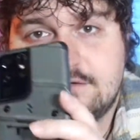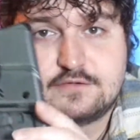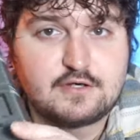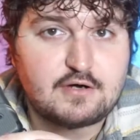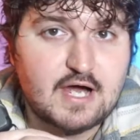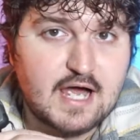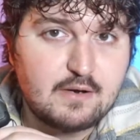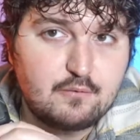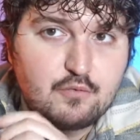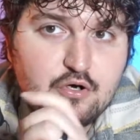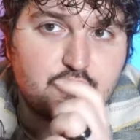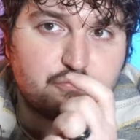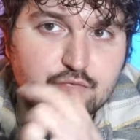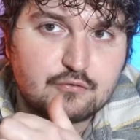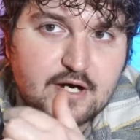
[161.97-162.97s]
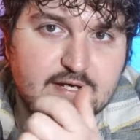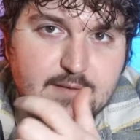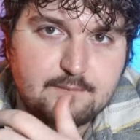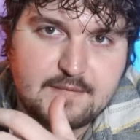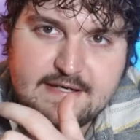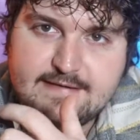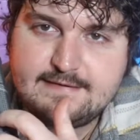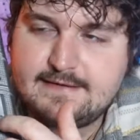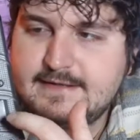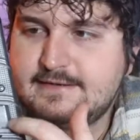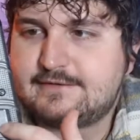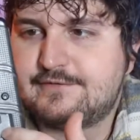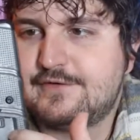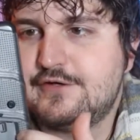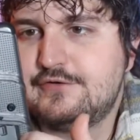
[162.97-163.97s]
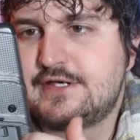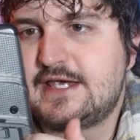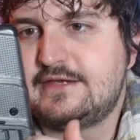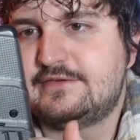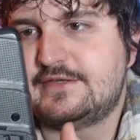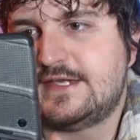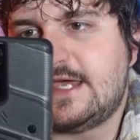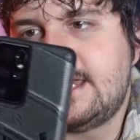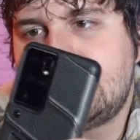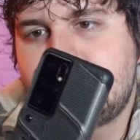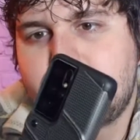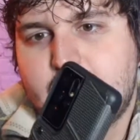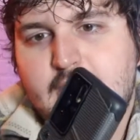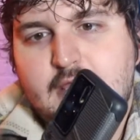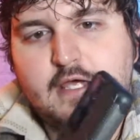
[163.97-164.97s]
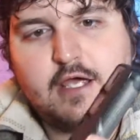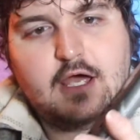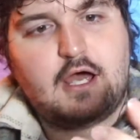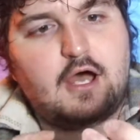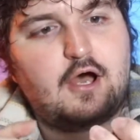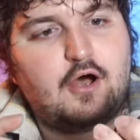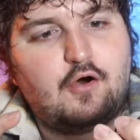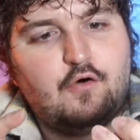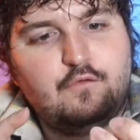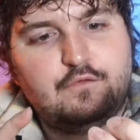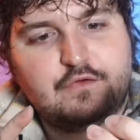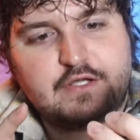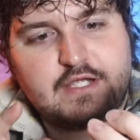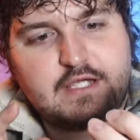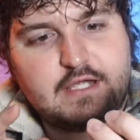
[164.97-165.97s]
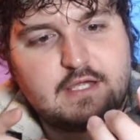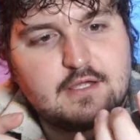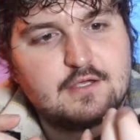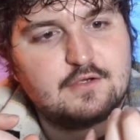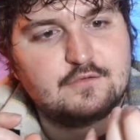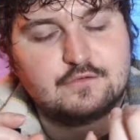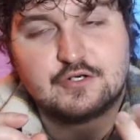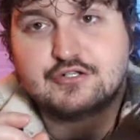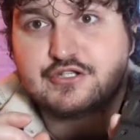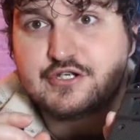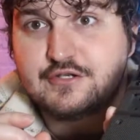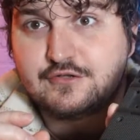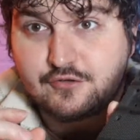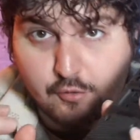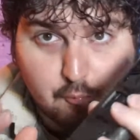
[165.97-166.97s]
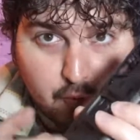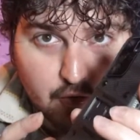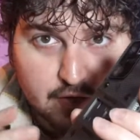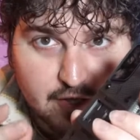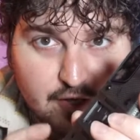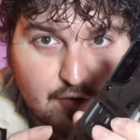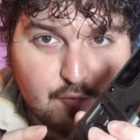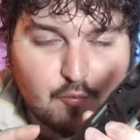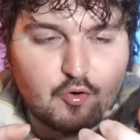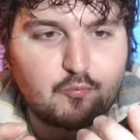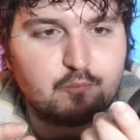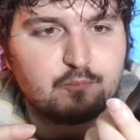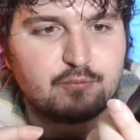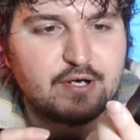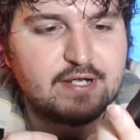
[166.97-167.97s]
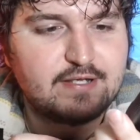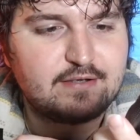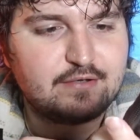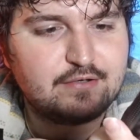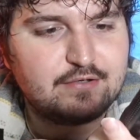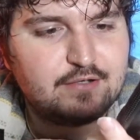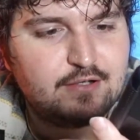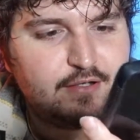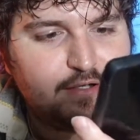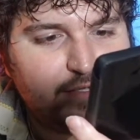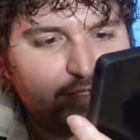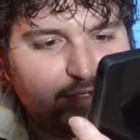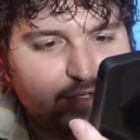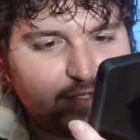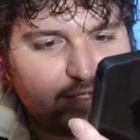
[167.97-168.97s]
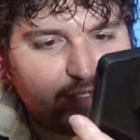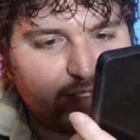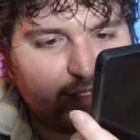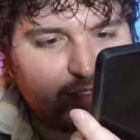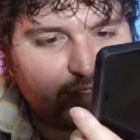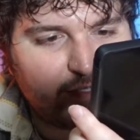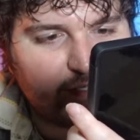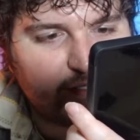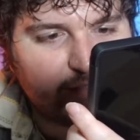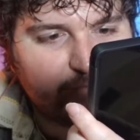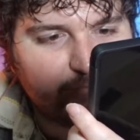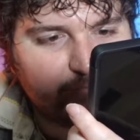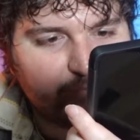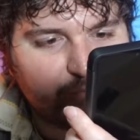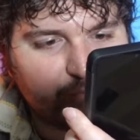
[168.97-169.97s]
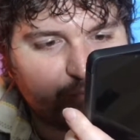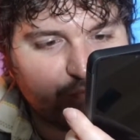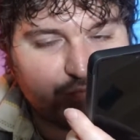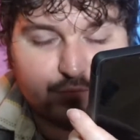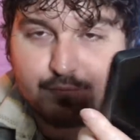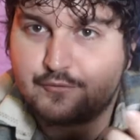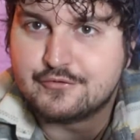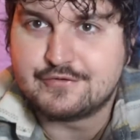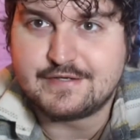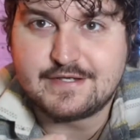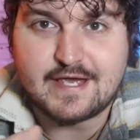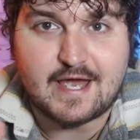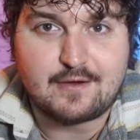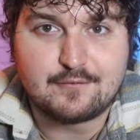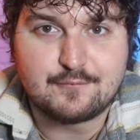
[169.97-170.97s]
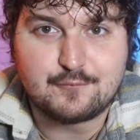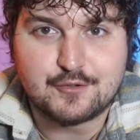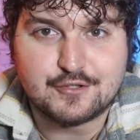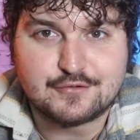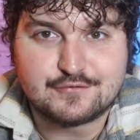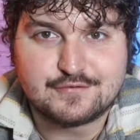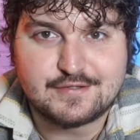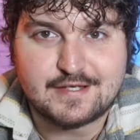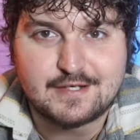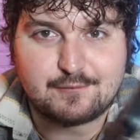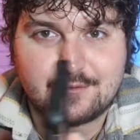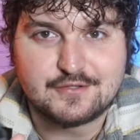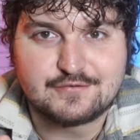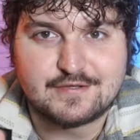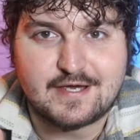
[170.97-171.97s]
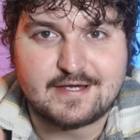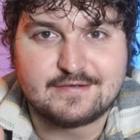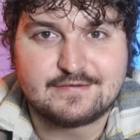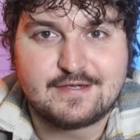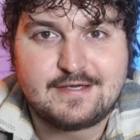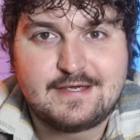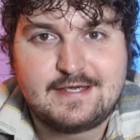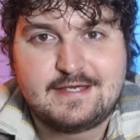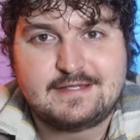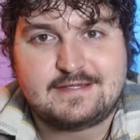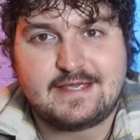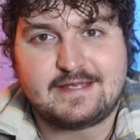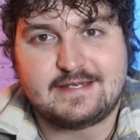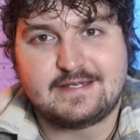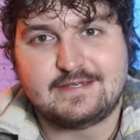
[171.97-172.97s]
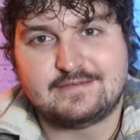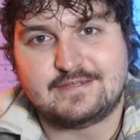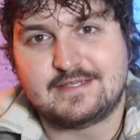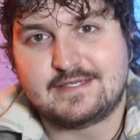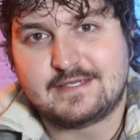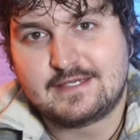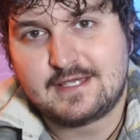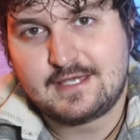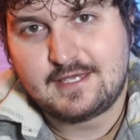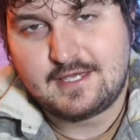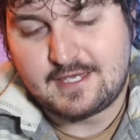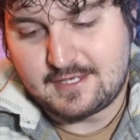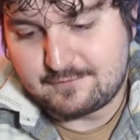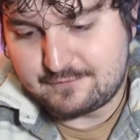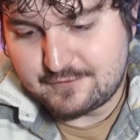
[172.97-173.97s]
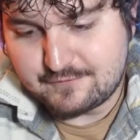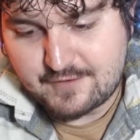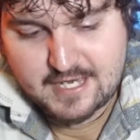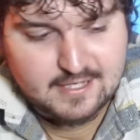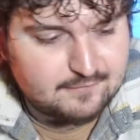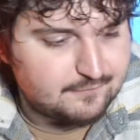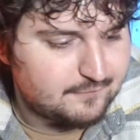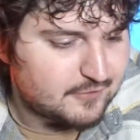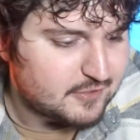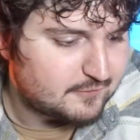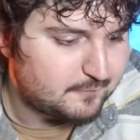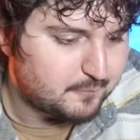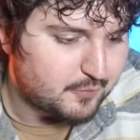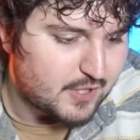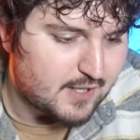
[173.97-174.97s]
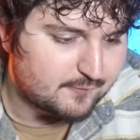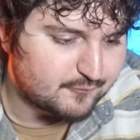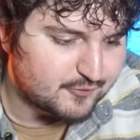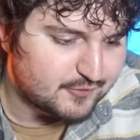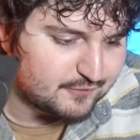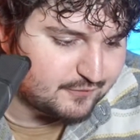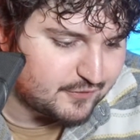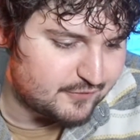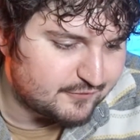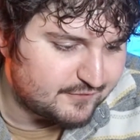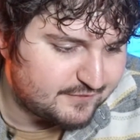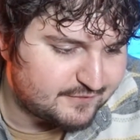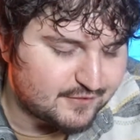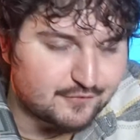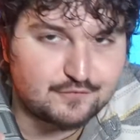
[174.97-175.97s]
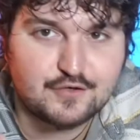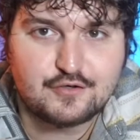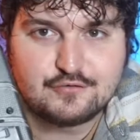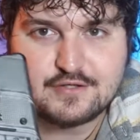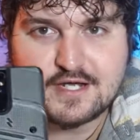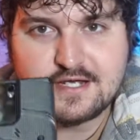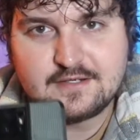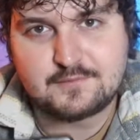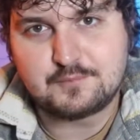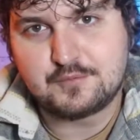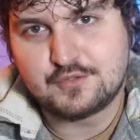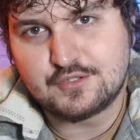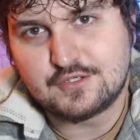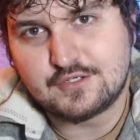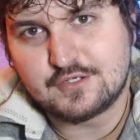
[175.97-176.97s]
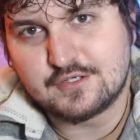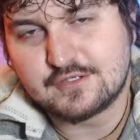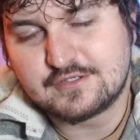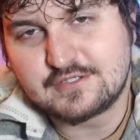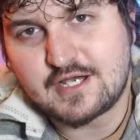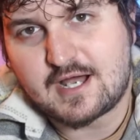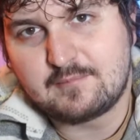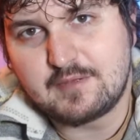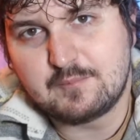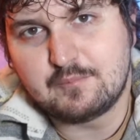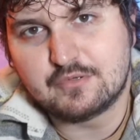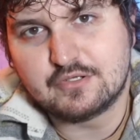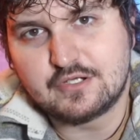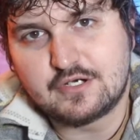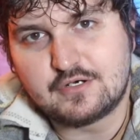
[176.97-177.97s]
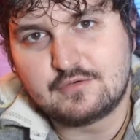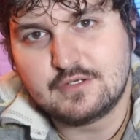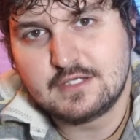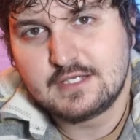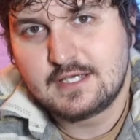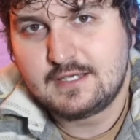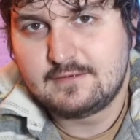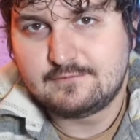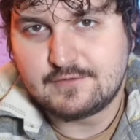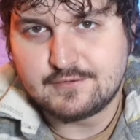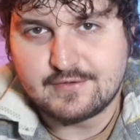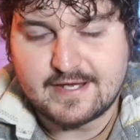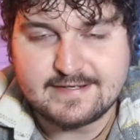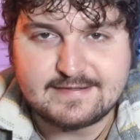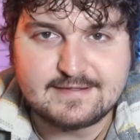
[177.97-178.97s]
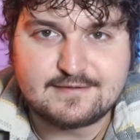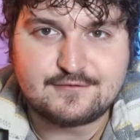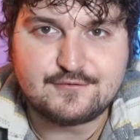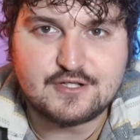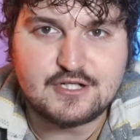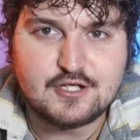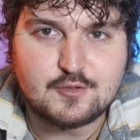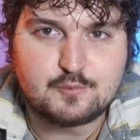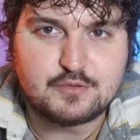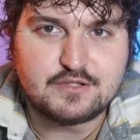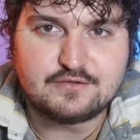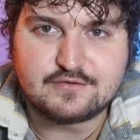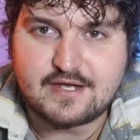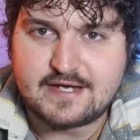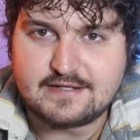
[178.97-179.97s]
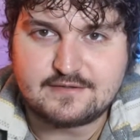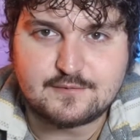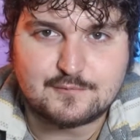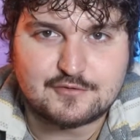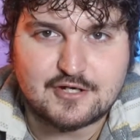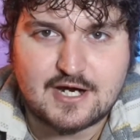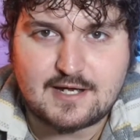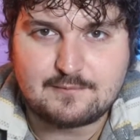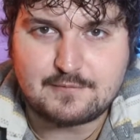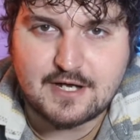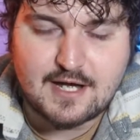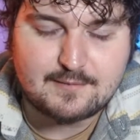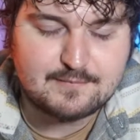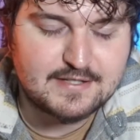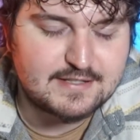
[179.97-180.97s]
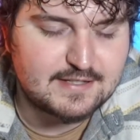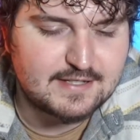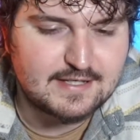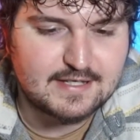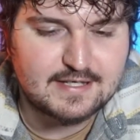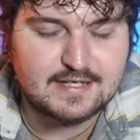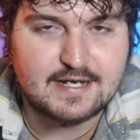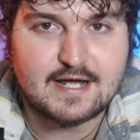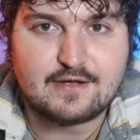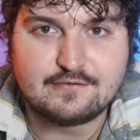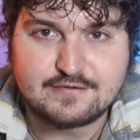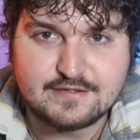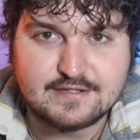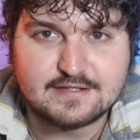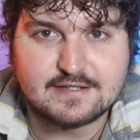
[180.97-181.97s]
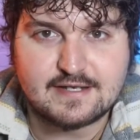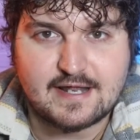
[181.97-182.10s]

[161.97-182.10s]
So I will recommend this phone case again. Uh, hopefully version 2.0 won't break and uh, we'll we'll see how it works. Anyways, guys, take it easy. If you've had problems with your Zizo phone case, put a comment below. If you like this video, please like, subscribe, comment, and I'll see you in the